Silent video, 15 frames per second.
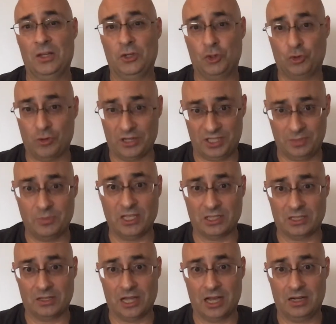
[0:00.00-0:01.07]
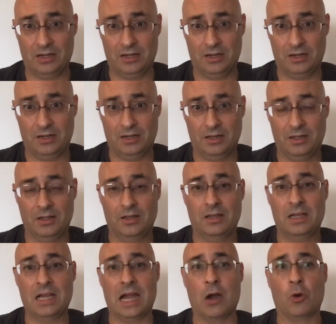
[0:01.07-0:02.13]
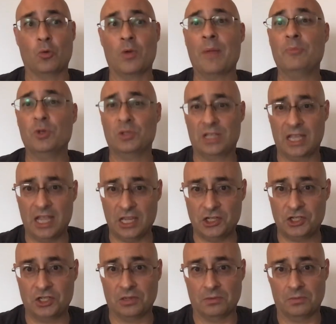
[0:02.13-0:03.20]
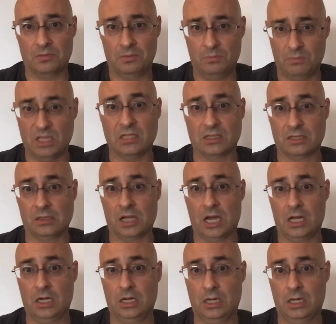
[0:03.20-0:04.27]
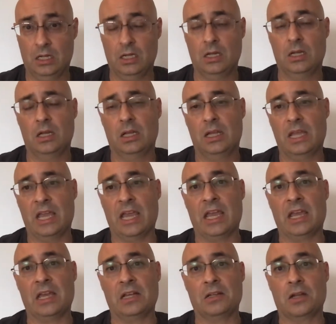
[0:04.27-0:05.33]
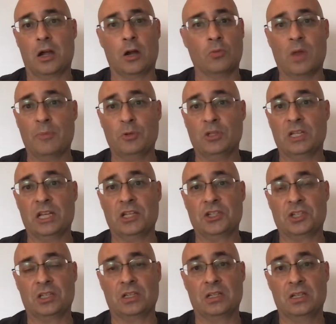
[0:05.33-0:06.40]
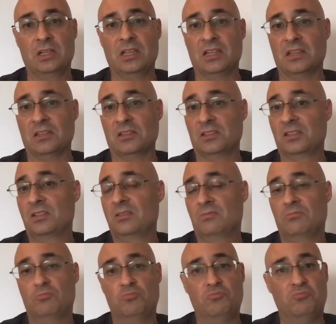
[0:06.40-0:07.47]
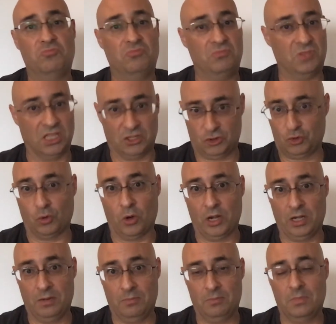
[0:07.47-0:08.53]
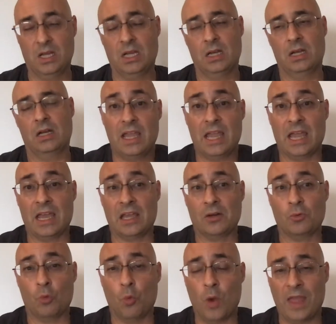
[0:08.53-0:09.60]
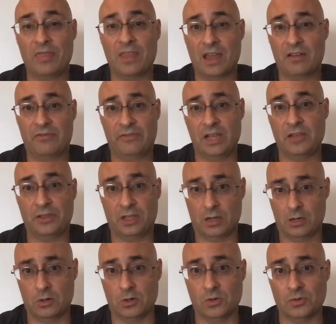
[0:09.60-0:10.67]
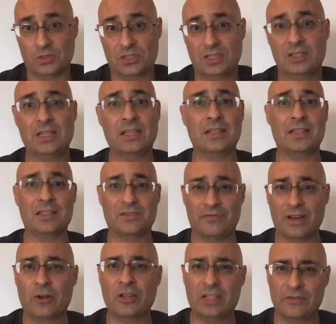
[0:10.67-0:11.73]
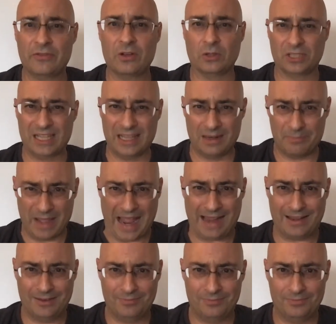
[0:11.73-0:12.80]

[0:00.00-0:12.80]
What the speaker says: Trust means a lot. Our reputation means a lot. And our reputation is destroyed. And when that faith goes, it is very difficult to get it back.